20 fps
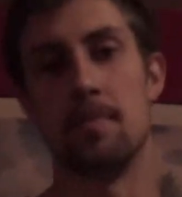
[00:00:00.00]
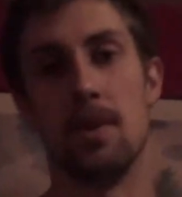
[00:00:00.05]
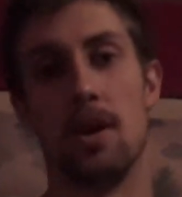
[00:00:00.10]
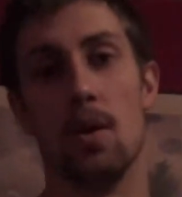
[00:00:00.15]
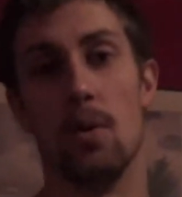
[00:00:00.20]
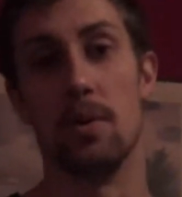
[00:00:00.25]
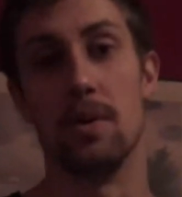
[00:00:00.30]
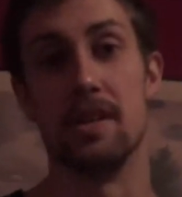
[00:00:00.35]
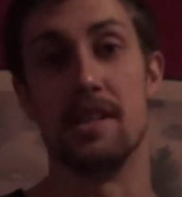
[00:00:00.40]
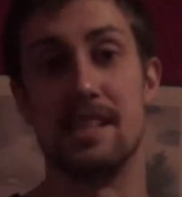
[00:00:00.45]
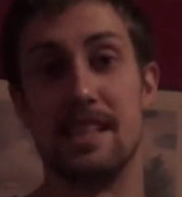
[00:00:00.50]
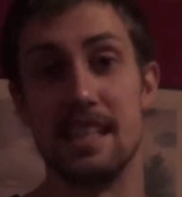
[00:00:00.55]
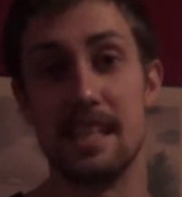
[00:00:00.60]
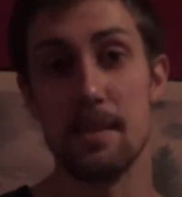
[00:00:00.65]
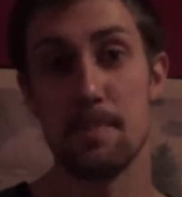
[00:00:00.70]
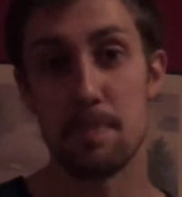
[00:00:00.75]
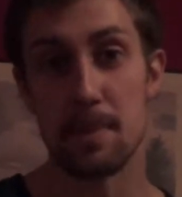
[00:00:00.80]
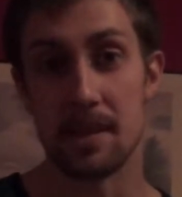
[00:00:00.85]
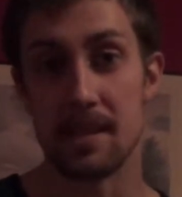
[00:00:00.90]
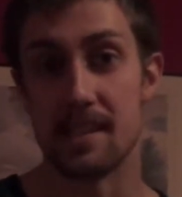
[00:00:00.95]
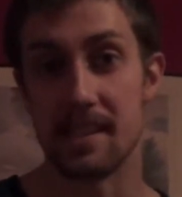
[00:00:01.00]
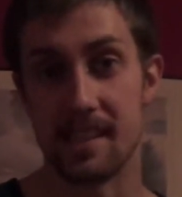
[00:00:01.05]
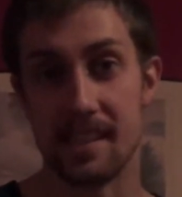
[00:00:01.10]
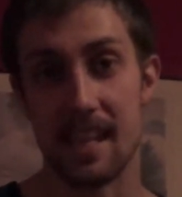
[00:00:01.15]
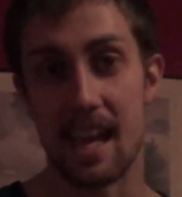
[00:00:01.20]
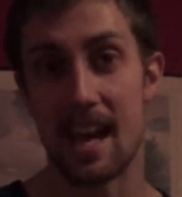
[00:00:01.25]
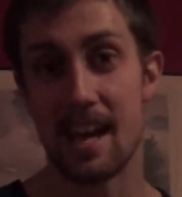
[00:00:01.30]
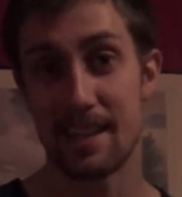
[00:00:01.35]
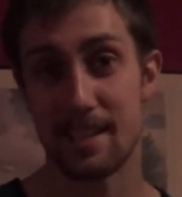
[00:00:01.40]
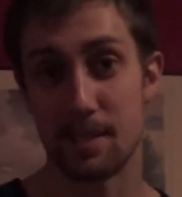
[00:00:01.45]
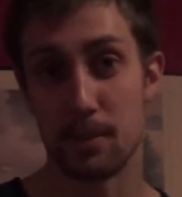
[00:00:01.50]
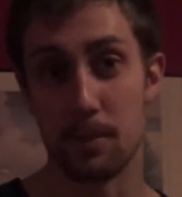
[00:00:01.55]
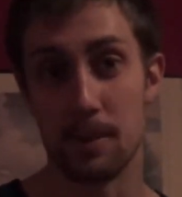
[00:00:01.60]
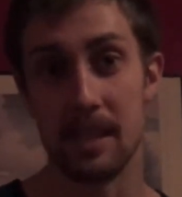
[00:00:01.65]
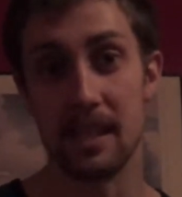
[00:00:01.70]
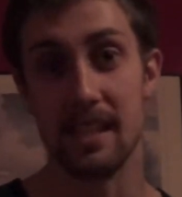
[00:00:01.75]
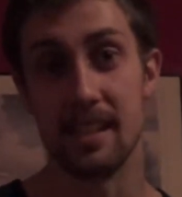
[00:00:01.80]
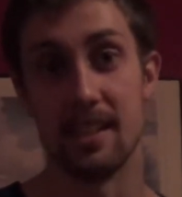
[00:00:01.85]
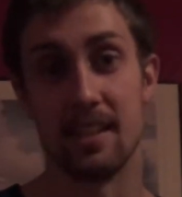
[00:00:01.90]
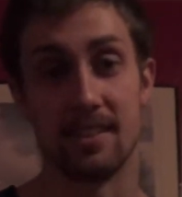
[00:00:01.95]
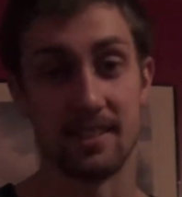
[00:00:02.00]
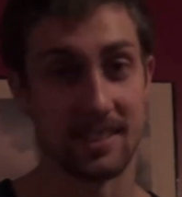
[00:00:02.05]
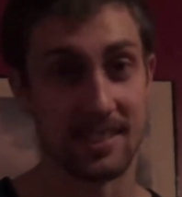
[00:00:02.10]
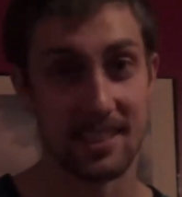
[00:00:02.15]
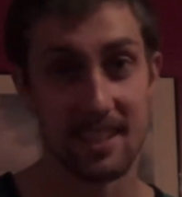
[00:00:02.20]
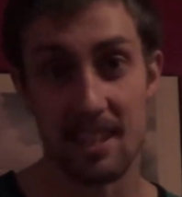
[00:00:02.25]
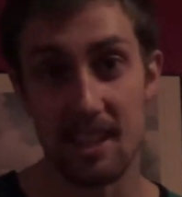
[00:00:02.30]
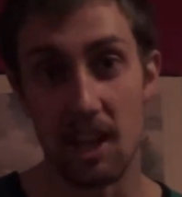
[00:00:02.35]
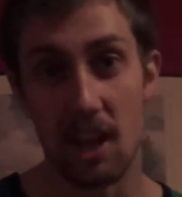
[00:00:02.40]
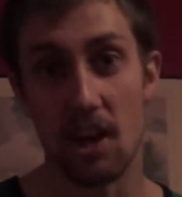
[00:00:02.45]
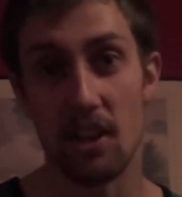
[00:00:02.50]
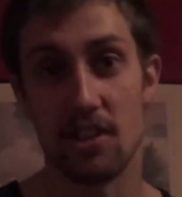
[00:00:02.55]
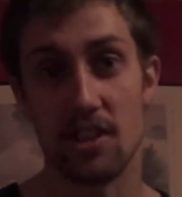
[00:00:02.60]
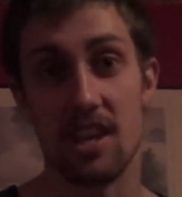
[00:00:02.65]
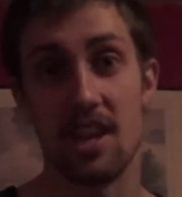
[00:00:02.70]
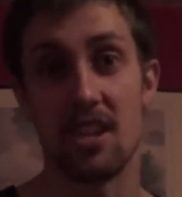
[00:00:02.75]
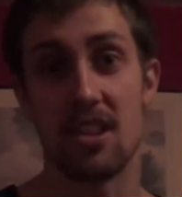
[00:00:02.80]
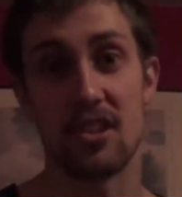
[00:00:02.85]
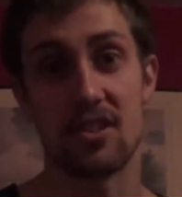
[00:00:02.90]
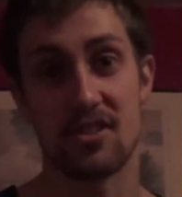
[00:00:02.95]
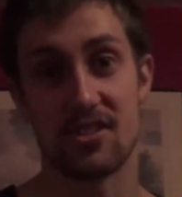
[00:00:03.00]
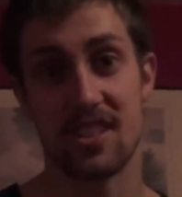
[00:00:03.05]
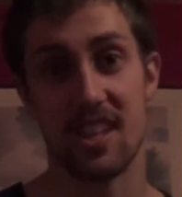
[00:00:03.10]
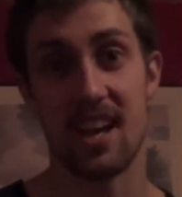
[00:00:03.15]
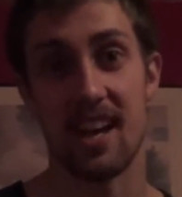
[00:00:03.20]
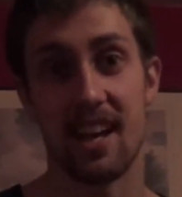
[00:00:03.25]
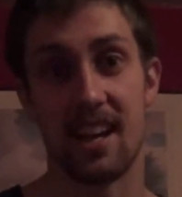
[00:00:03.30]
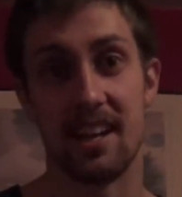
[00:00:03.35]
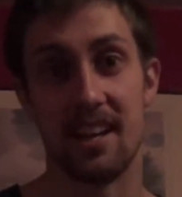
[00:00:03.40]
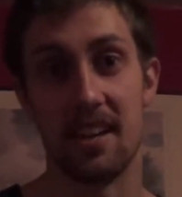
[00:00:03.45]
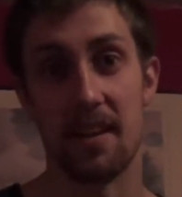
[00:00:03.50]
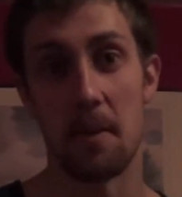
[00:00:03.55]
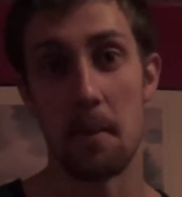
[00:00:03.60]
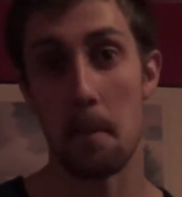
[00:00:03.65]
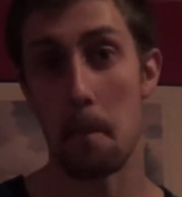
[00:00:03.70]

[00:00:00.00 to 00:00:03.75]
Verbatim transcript: Going deep into Tatooine. I'll see you on the other side.